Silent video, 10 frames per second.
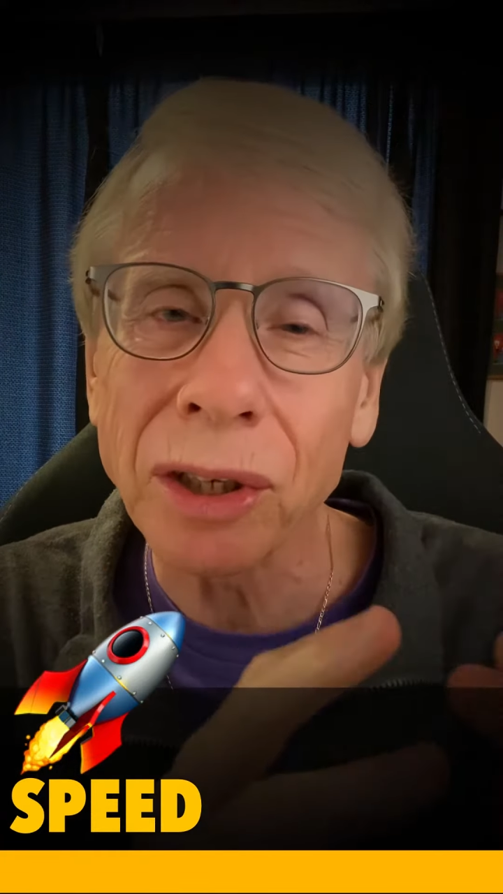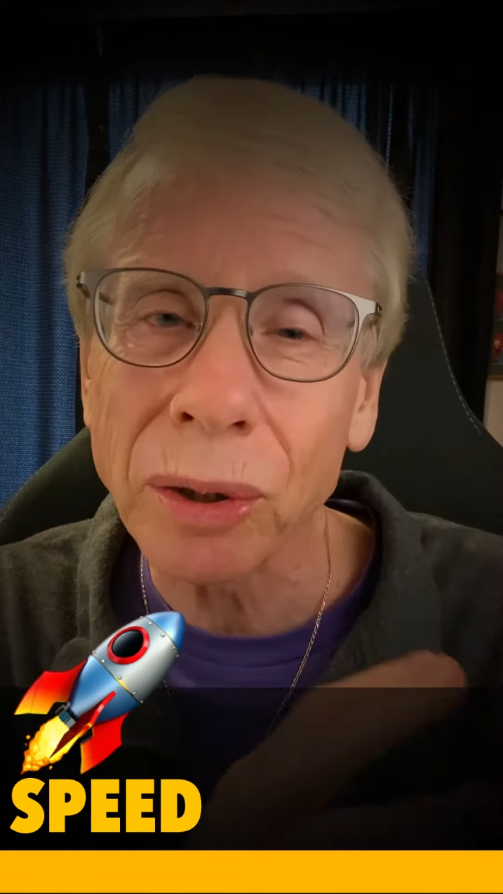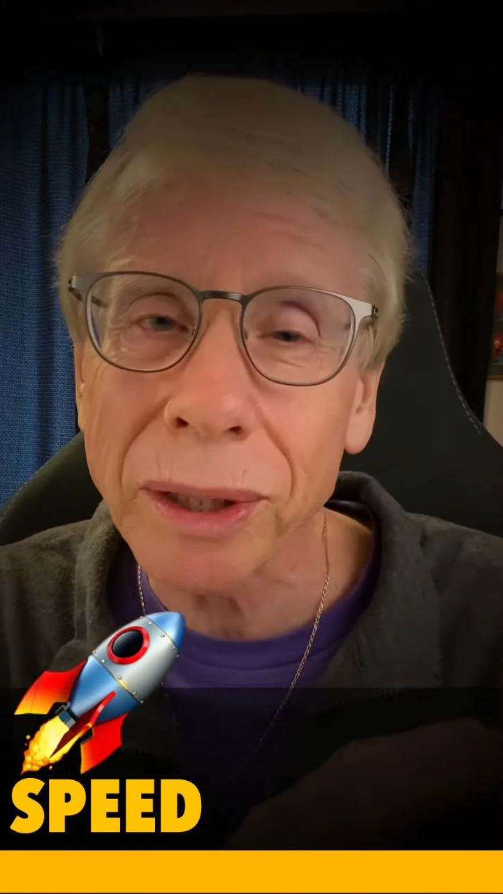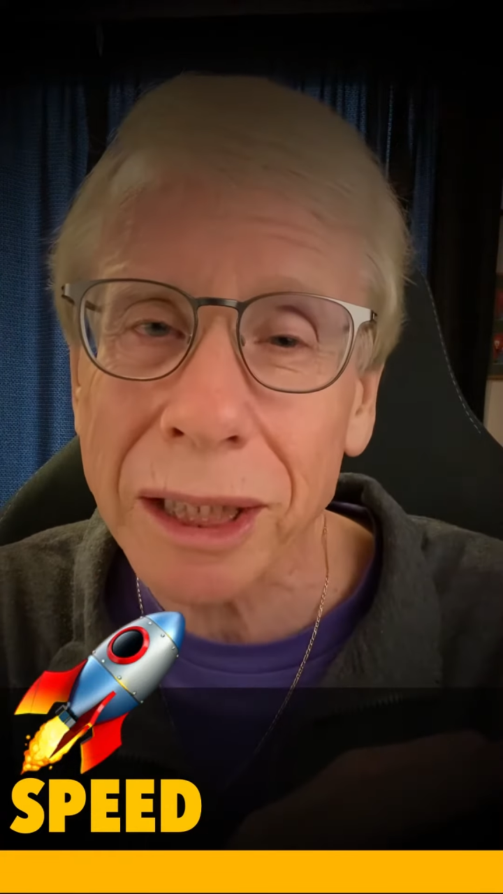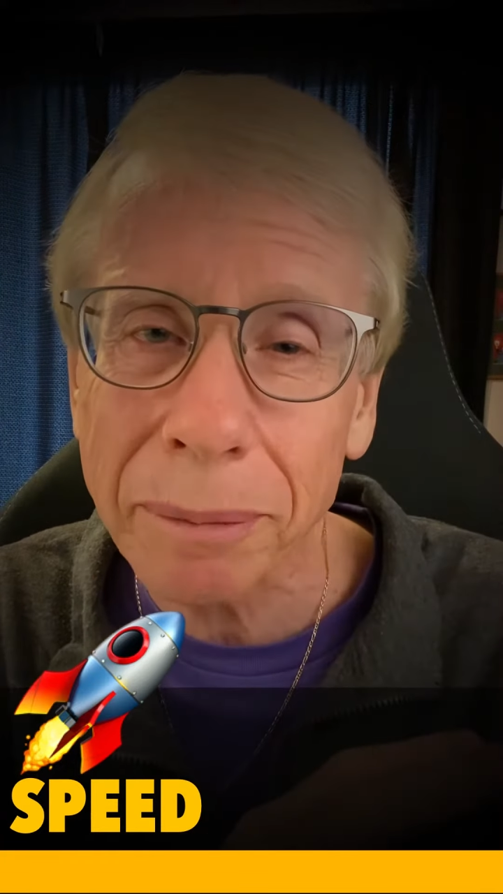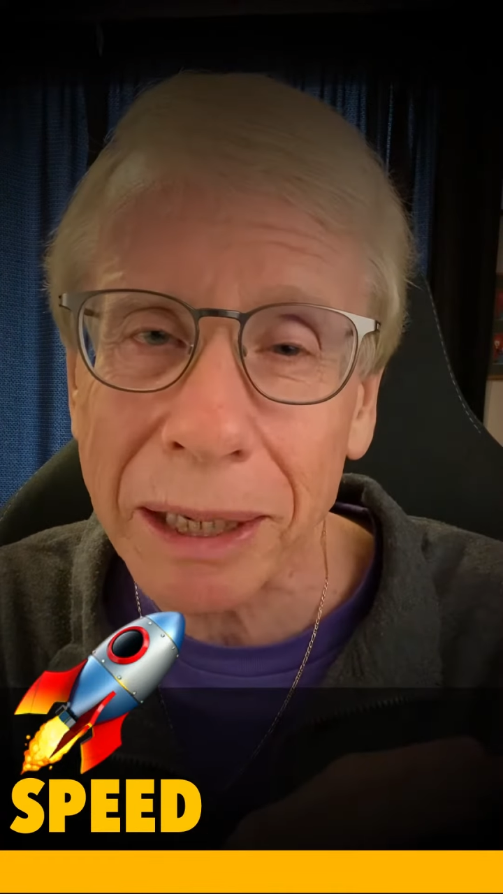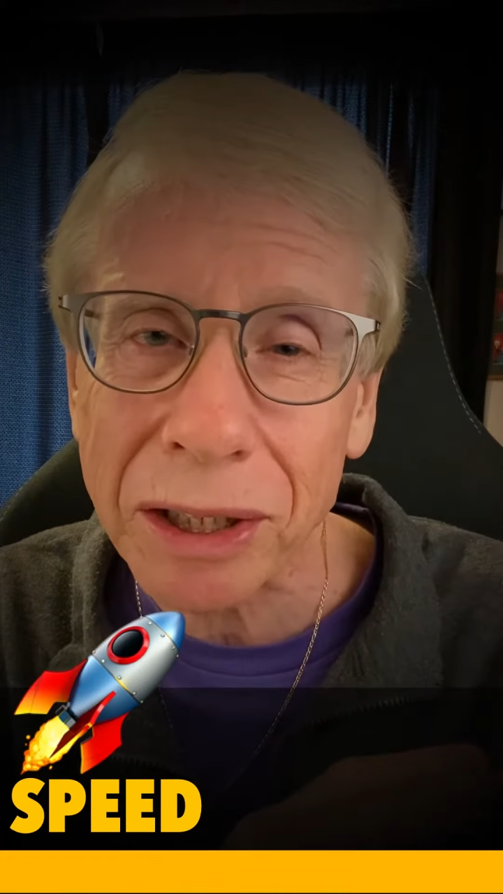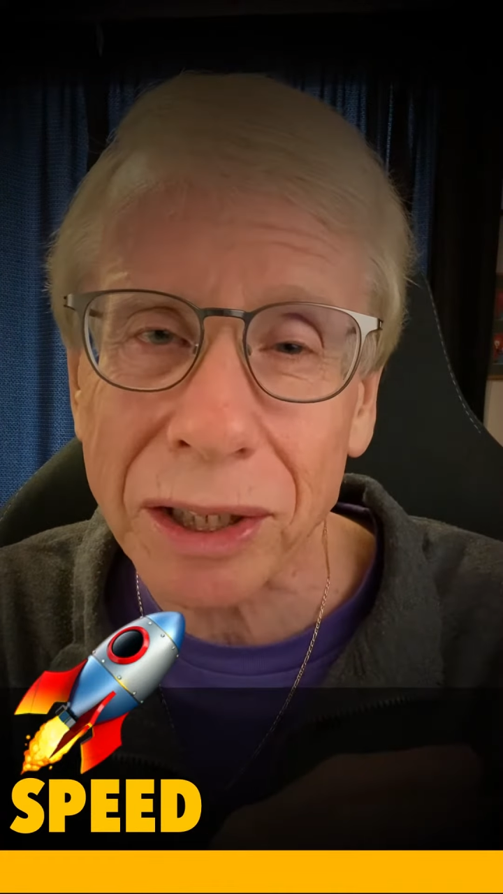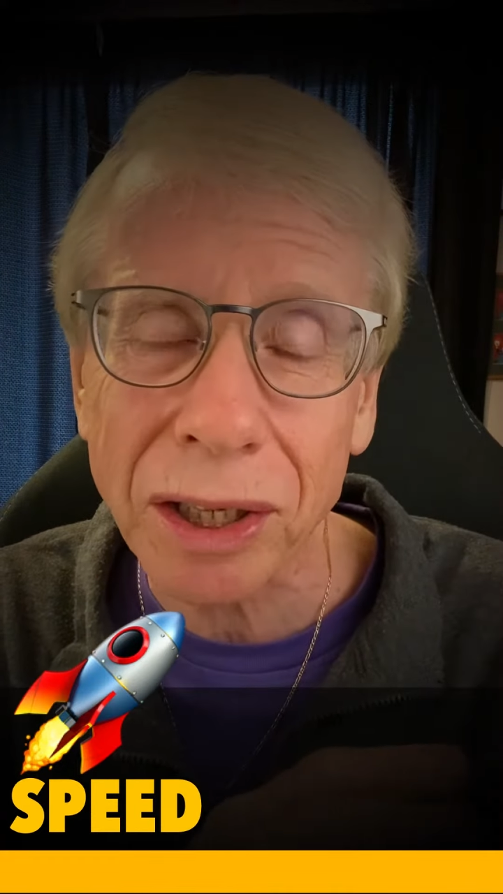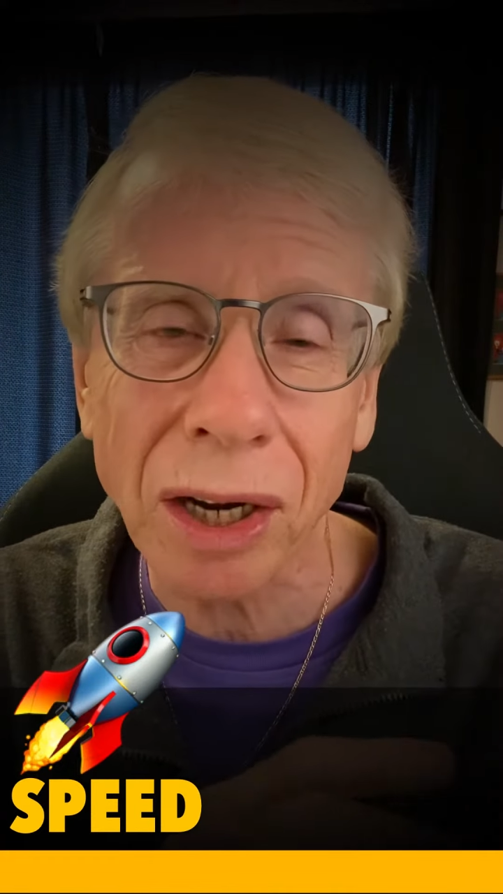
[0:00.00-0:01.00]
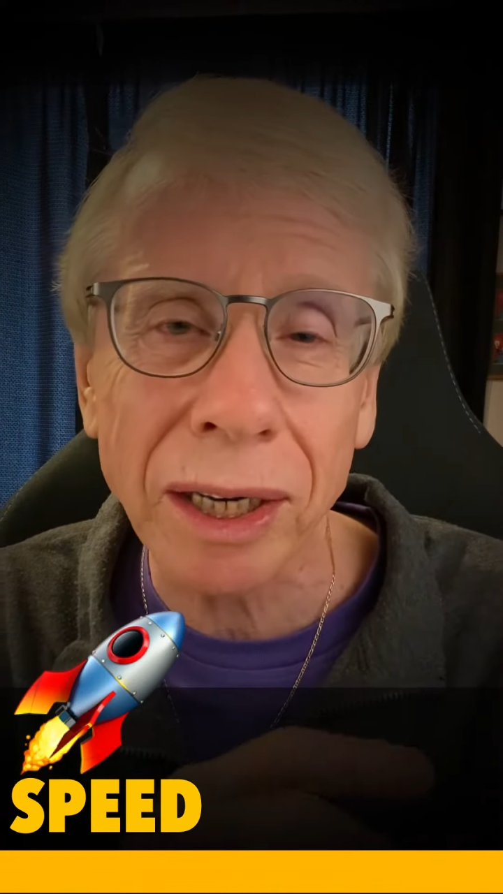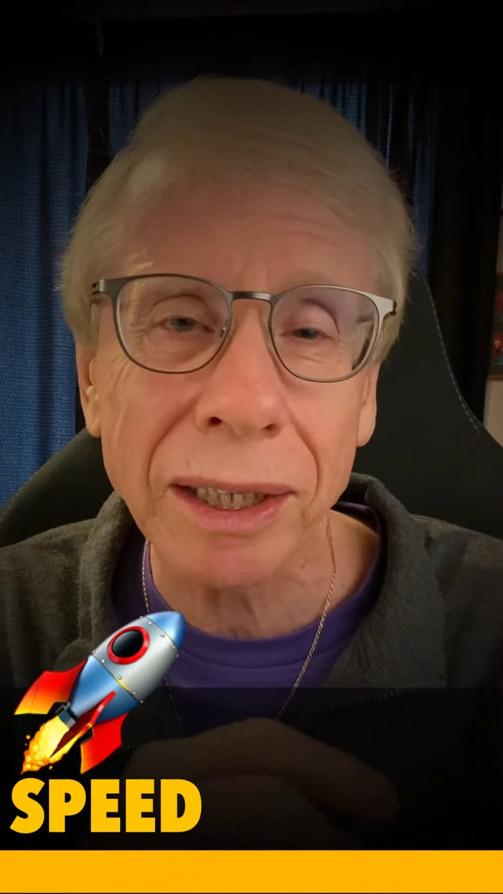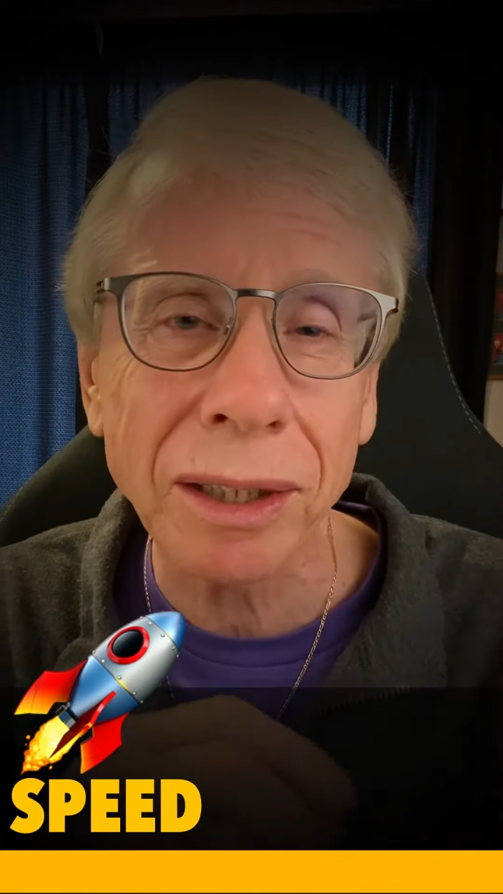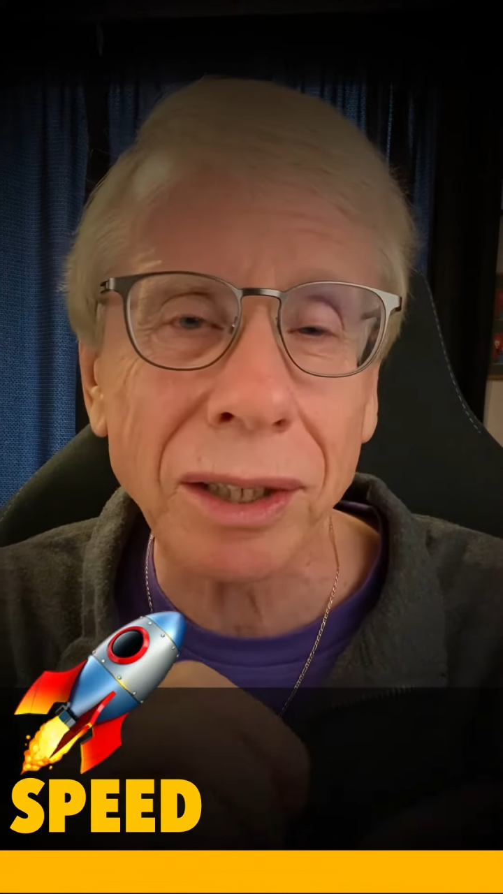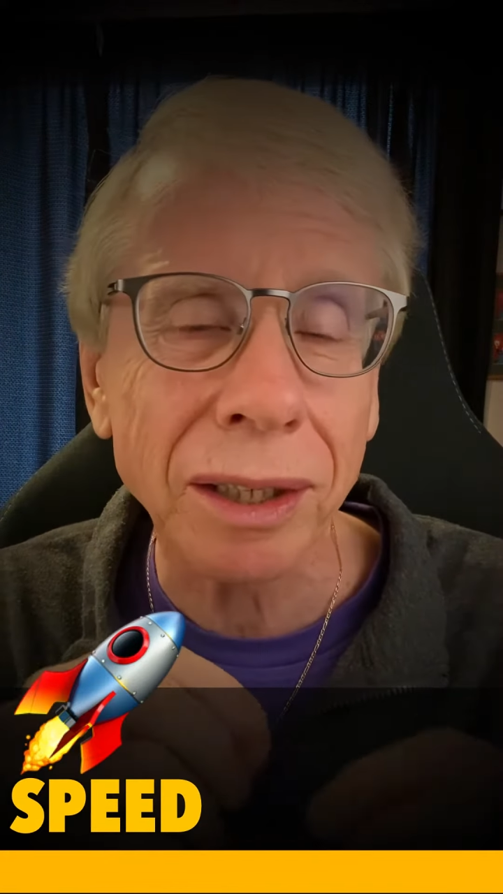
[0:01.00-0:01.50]
doing some
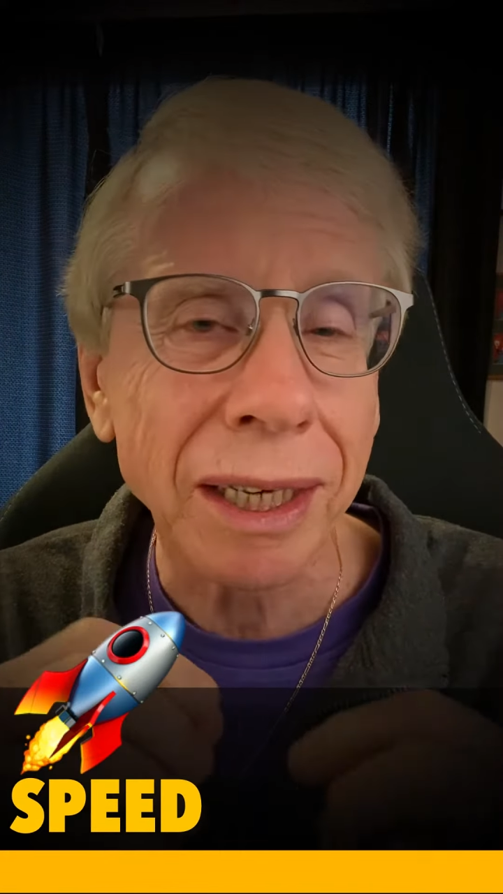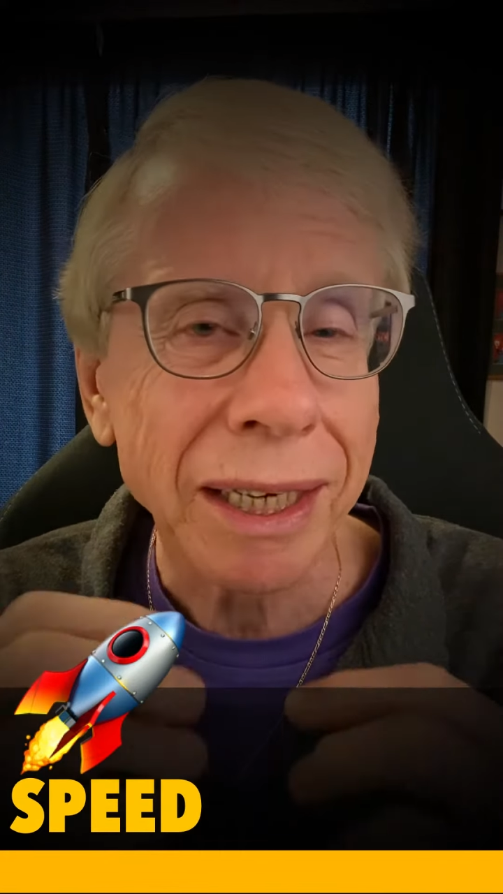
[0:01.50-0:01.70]
exercise and